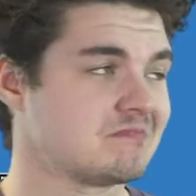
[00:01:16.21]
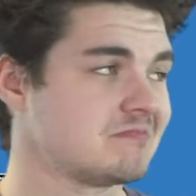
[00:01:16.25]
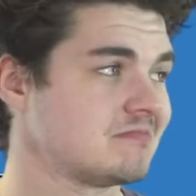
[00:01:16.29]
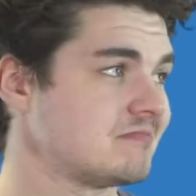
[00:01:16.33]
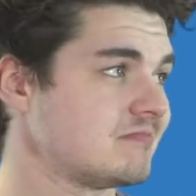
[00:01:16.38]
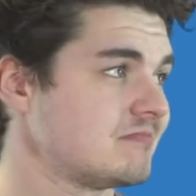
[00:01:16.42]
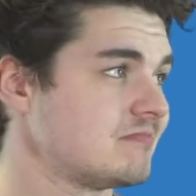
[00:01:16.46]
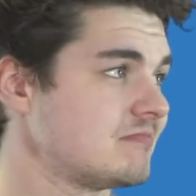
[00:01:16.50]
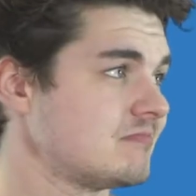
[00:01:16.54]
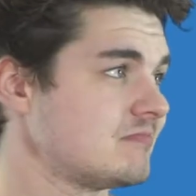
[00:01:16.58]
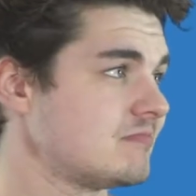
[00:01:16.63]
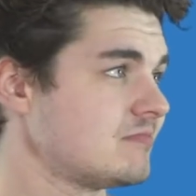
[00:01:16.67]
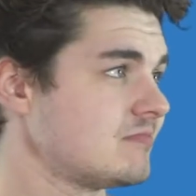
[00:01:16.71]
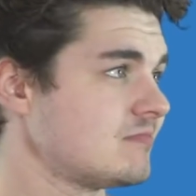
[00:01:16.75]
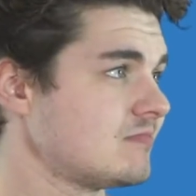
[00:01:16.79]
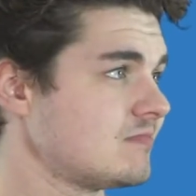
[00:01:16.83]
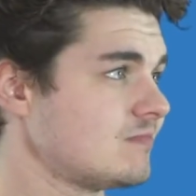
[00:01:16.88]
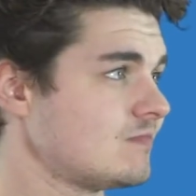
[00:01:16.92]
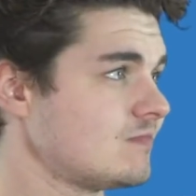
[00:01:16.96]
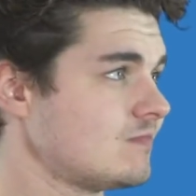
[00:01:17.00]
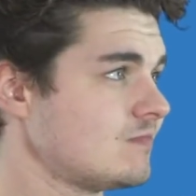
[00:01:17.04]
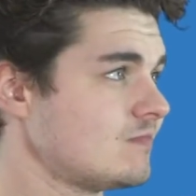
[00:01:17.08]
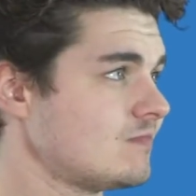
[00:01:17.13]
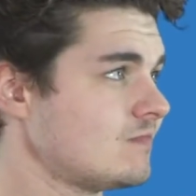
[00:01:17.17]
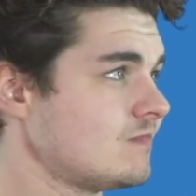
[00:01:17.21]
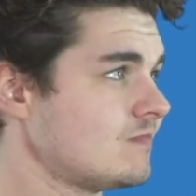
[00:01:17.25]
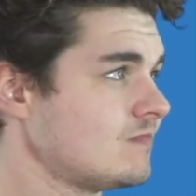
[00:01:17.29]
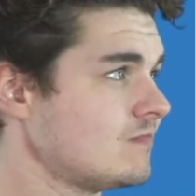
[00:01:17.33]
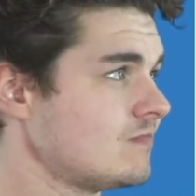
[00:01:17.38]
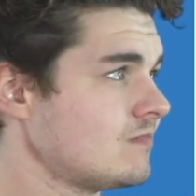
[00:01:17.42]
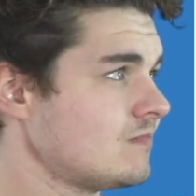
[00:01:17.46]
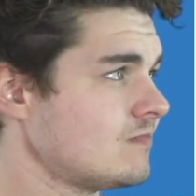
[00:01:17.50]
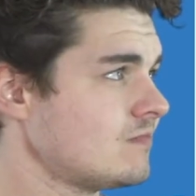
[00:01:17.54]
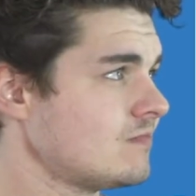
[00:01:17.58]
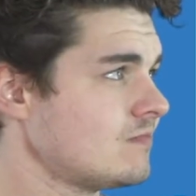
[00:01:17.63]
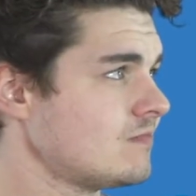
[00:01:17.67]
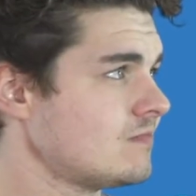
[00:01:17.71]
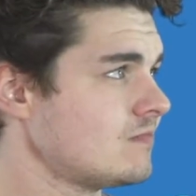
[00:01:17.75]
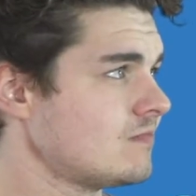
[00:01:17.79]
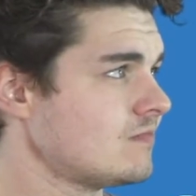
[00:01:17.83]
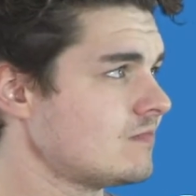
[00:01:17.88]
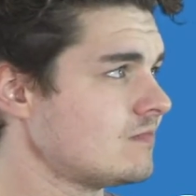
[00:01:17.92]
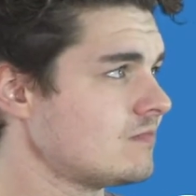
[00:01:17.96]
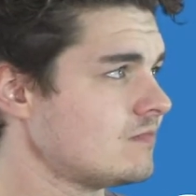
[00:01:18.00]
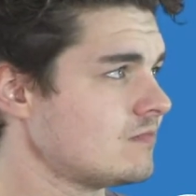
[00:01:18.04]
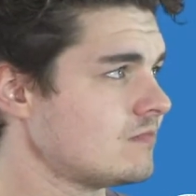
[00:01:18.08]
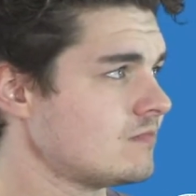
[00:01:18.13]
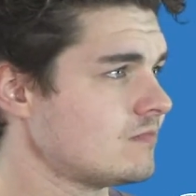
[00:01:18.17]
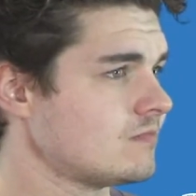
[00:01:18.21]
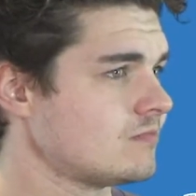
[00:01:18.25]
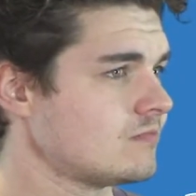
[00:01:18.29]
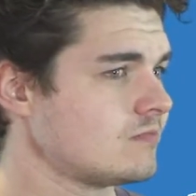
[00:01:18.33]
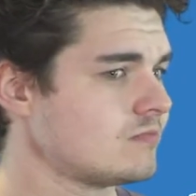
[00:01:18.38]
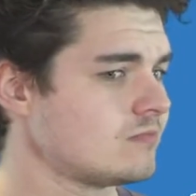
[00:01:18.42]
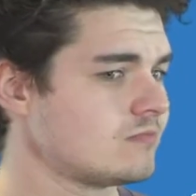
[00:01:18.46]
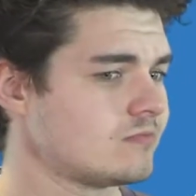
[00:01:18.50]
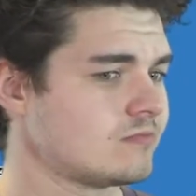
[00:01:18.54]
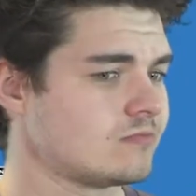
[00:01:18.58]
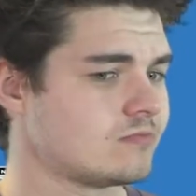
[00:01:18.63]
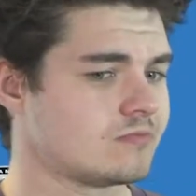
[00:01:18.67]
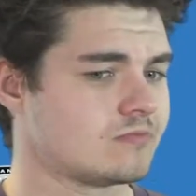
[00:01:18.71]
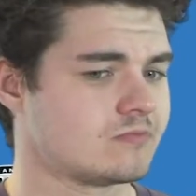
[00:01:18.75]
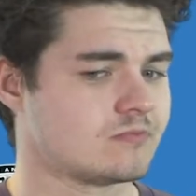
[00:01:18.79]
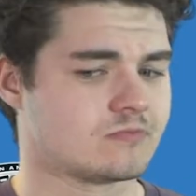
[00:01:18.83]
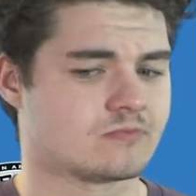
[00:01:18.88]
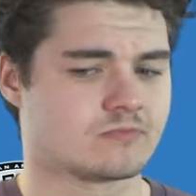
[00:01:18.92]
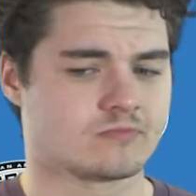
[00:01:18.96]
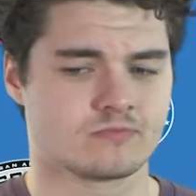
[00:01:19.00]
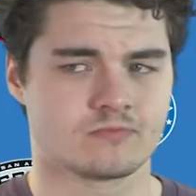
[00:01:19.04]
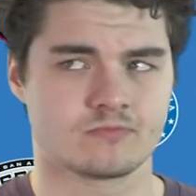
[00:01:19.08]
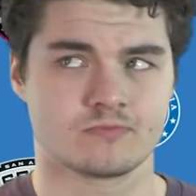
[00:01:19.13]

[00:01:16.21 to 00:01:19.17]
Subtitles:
No words are spoken by the person on screen.